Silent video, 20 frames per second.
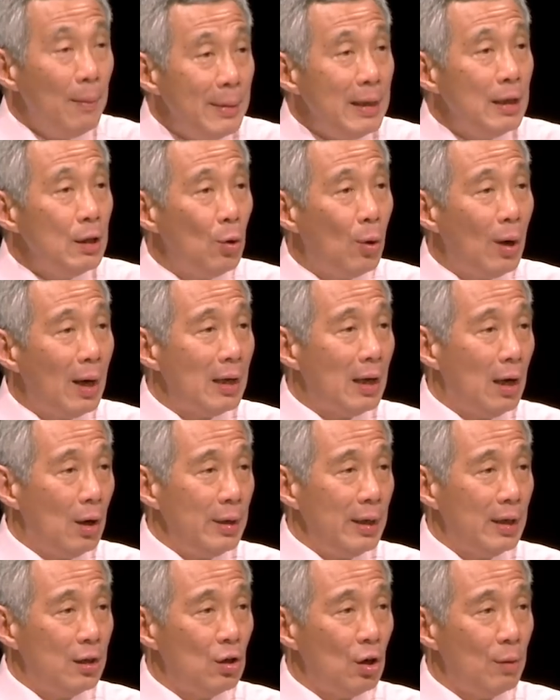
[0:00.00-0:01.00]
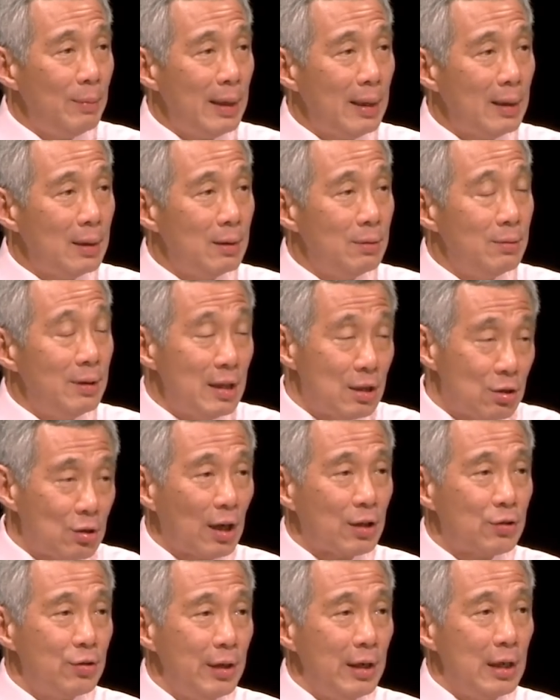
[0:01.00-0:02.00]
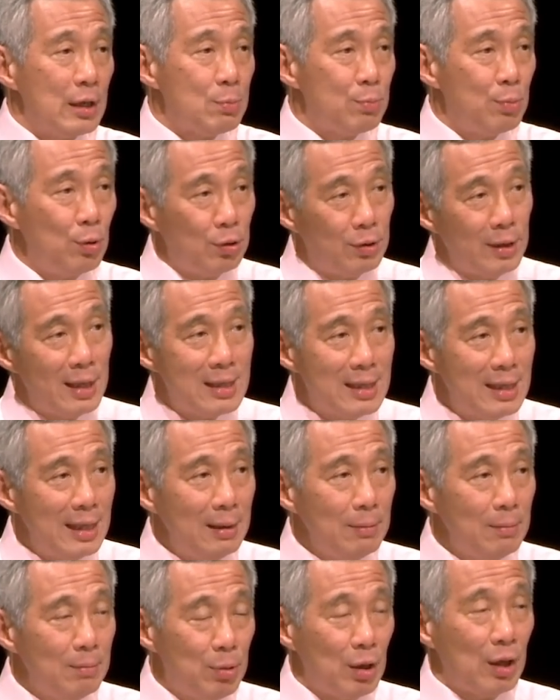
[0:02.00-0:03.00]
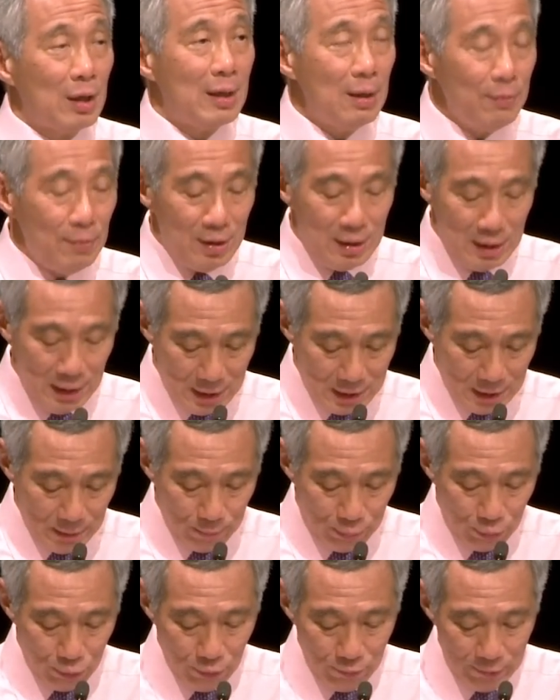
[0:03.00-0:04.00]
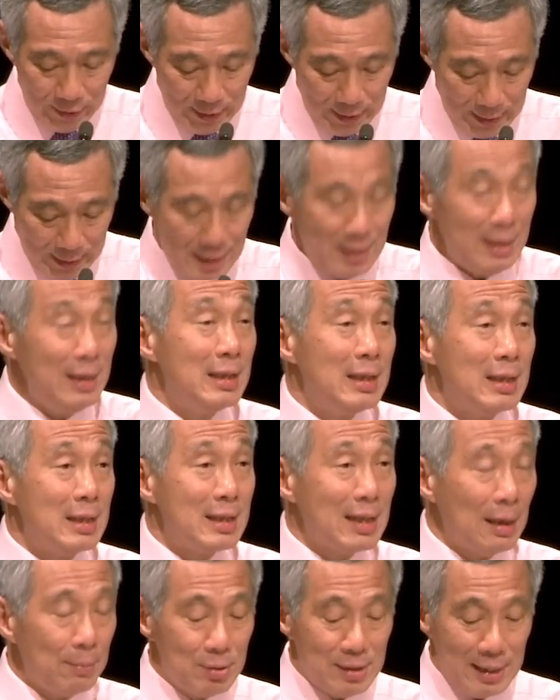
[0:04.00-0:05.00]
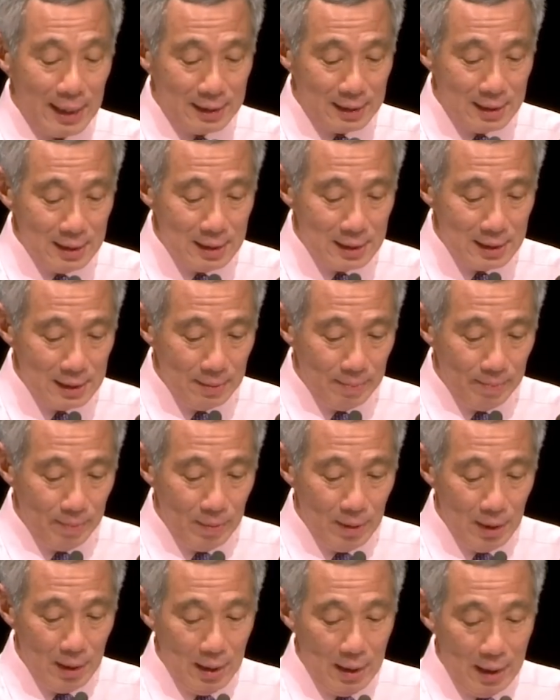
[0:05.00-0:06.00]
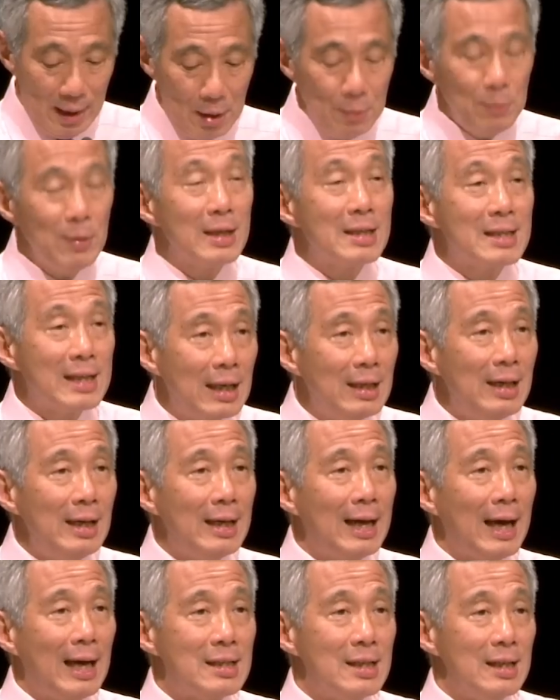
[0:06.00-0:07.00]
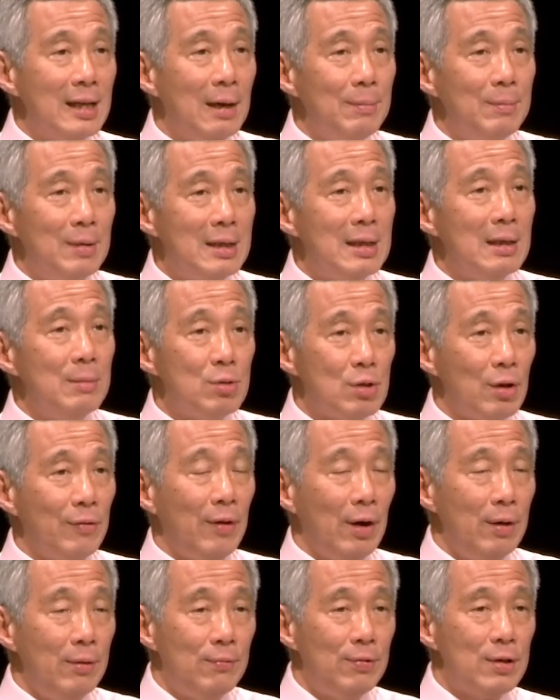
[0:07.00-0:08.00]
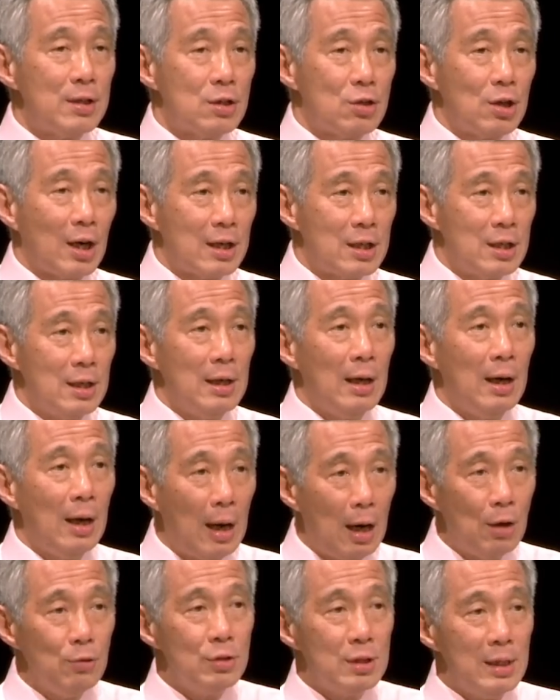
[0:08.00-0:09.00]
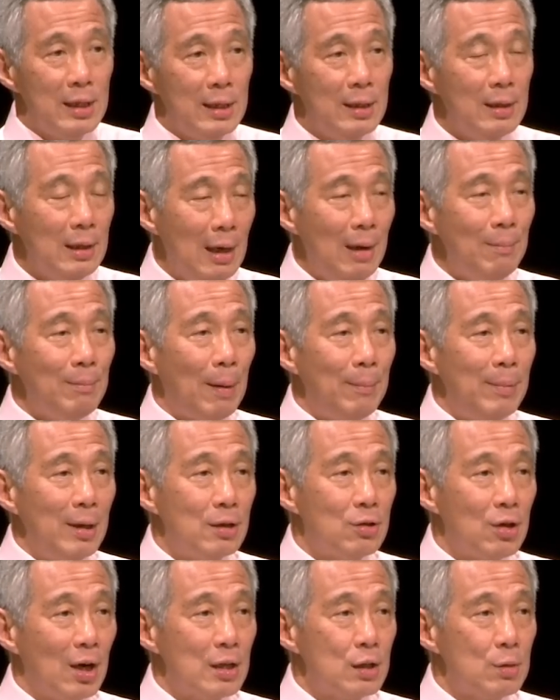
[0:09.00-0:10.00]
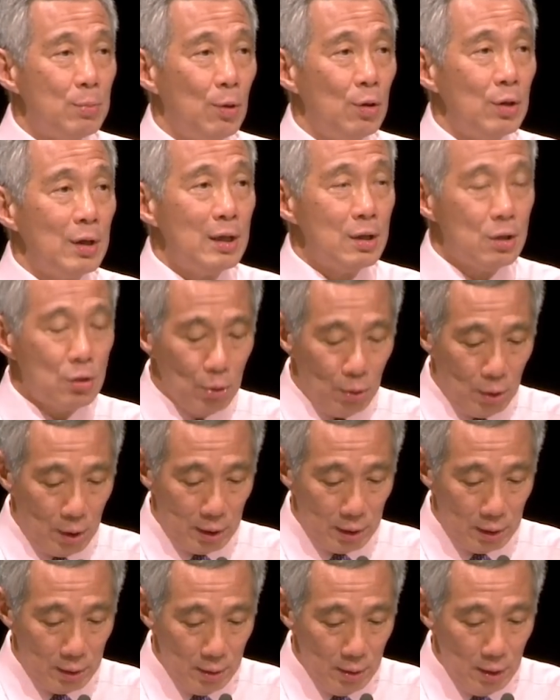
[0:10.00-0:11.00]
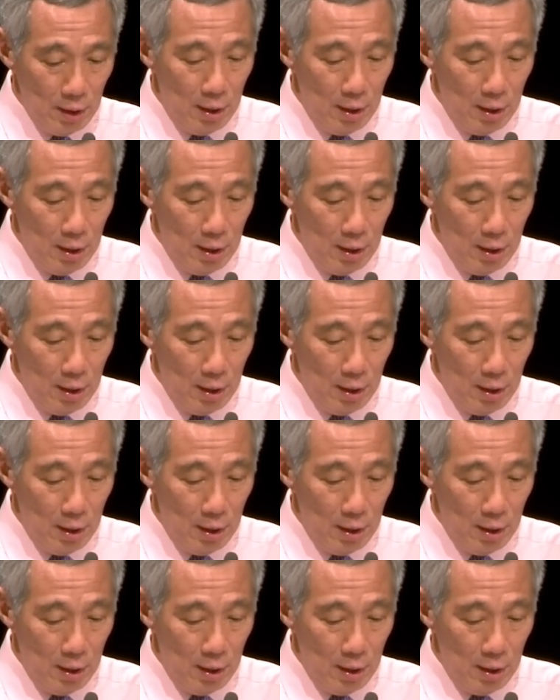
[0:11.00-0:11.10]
Meanwhile, our economic restructuring is progressing, productivity is improving, at least in some sectors, and we are steadily catching up in terms of our infrastructure, our housing, public transport, and so on.